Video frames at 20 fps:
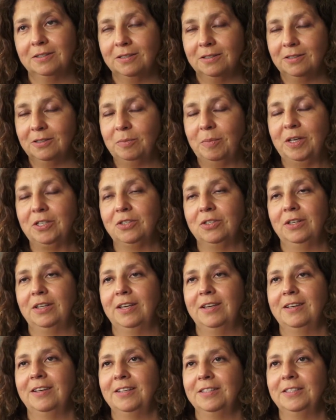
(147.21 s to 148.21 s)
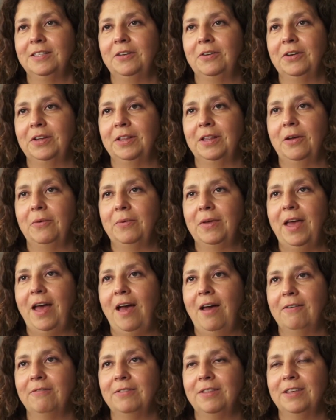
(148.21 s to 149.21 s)
especially considering that we
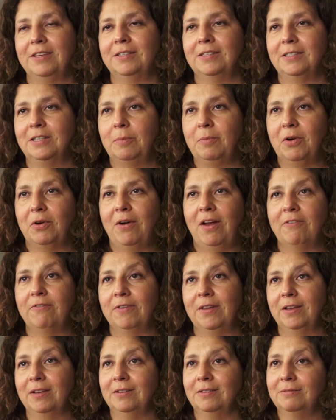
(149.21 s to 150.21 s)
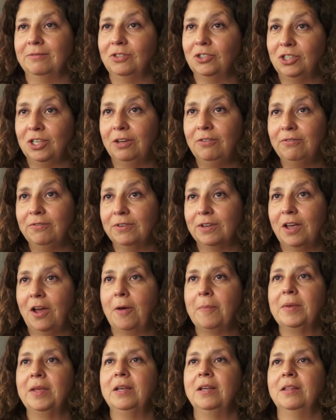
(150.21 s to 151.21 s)
have this demographic shift
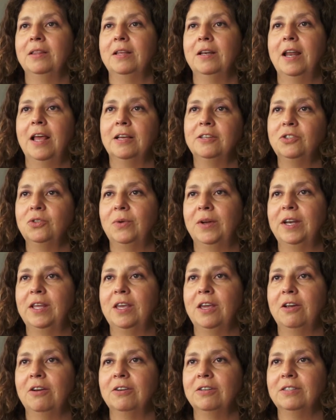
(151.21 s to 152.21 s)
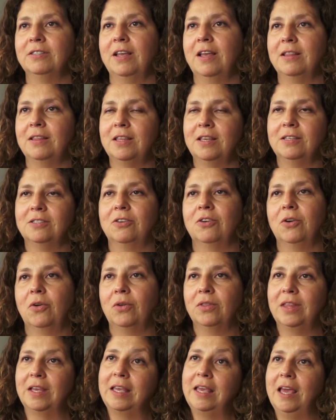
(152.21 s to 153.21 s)
coming in the next 20 years, and these are
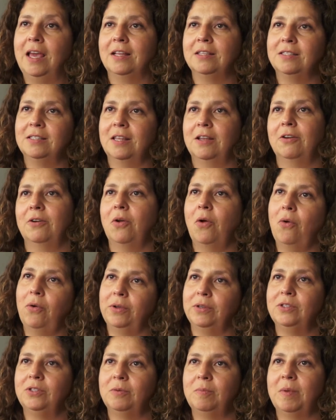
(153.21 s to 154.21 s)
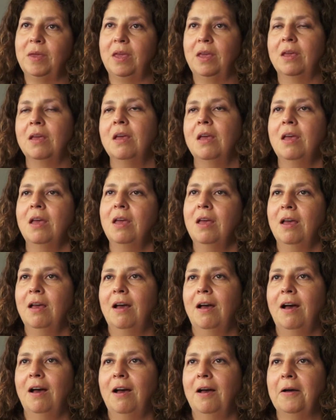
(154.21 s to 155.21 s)
the kids that are going to be
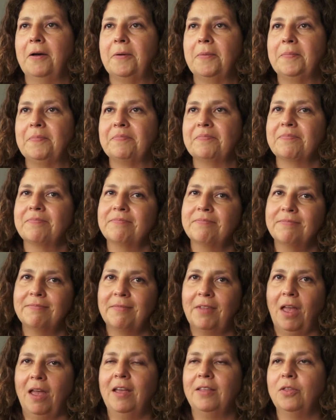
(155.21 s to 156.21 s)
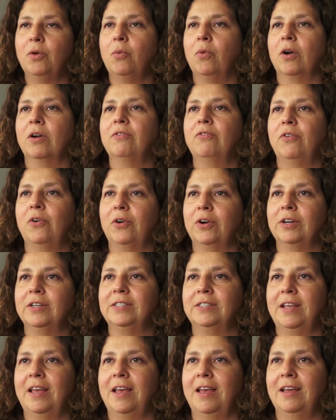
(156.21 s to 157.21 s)
in the
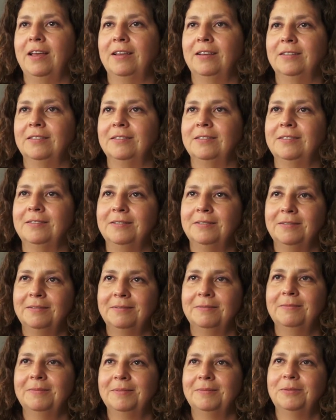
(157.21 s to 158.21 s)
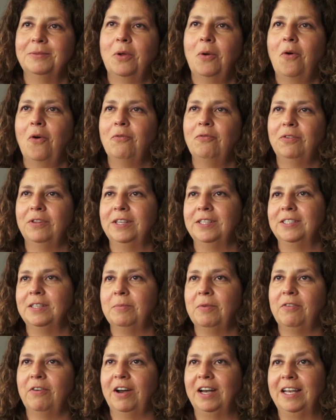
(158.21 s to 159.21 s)
workforce and hopefully
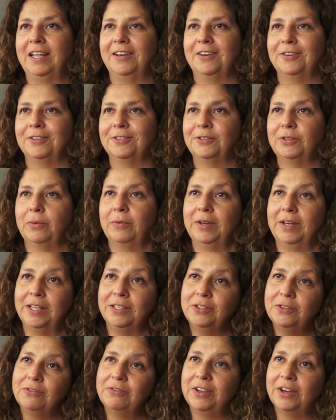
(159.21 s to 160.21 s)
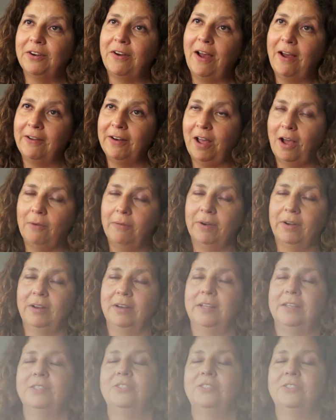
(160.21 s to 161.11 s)
some of our leaders. So we need to figure out how we're going to